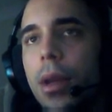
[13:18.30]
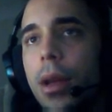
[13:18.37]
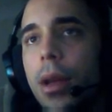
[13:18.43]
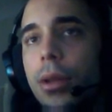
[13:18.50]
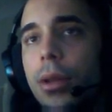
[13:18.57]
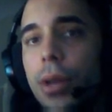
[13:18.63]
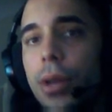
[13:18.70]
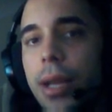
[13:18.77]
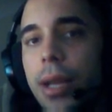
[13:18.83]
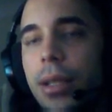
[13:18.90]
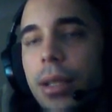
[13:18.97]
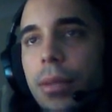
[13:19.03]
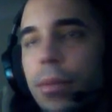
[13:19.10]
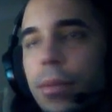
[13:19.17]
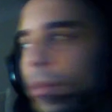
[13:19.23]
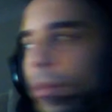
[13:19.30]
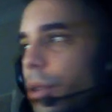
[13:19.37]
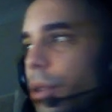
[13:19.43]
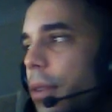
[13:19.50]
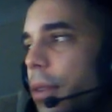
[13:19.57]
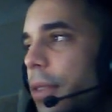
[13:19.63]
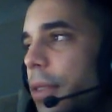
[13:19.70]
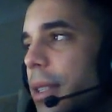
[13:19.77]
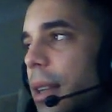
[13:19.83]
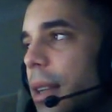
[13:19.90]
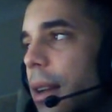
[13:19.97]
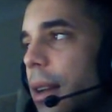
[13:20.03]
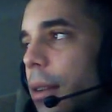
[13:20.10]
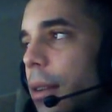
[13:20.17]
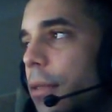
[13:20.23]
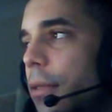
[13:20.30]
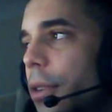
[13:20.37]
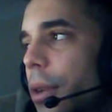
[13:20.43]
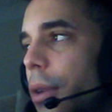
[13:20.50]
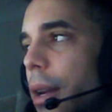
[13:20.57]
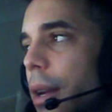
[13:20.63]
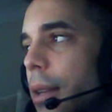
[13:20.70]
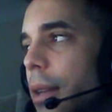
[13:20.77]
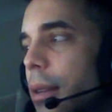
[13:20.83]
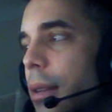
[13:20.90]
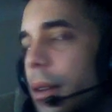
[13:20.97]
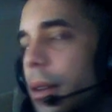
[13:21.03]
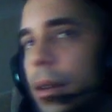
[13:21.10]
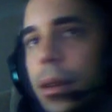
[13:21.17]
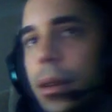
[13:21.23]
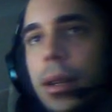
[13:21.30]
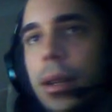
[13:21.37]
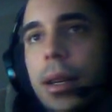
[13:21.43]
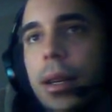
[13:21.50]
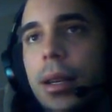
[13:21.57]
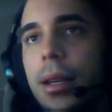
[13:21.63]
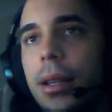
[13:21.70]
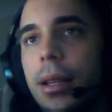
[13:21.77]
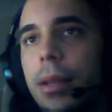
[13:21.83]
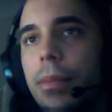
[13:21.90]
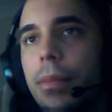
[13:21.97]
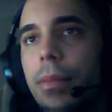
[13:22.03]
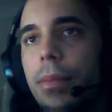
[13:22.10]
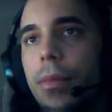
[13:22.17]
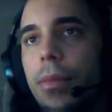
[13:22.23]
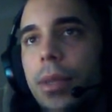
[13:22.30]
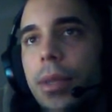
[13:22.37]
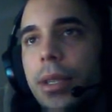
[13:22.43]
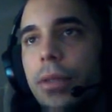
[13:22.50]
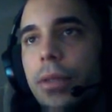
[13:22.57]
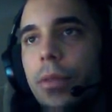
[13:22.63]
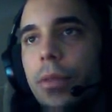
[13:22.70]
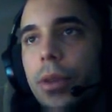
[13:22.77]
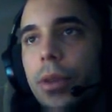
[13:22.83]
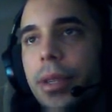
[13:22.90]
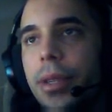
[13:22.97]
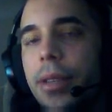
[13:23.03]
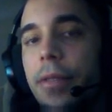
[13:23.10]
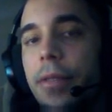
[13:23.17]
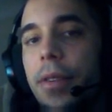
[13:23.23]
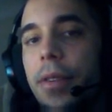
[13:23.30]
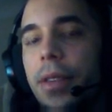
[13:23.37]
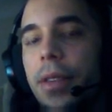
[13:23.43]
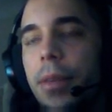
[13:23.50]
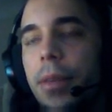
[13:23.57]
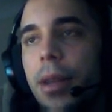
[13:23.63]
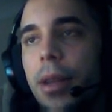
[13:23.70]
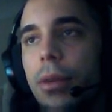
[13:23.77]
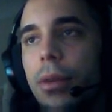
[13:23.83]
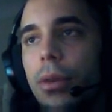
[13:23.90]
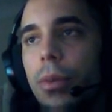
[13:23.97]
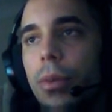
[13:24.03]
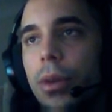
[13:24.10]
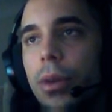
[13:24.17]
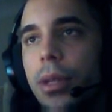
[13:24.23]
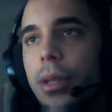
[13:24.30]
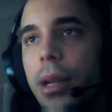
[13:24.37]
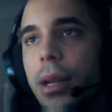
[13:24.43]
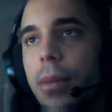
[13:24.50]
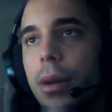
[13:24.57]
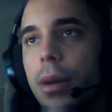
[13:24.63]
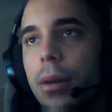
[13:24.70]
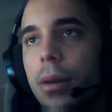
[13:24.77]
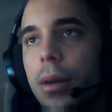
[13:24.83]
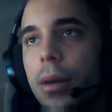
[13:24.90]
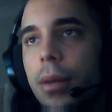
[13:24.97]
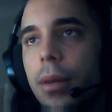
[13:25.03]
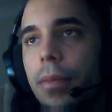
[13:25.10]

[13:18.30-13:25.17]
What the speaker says: So you guys, so everything's clearer for you guys. The silver box is a 50-minute over blocks time mark. Okay.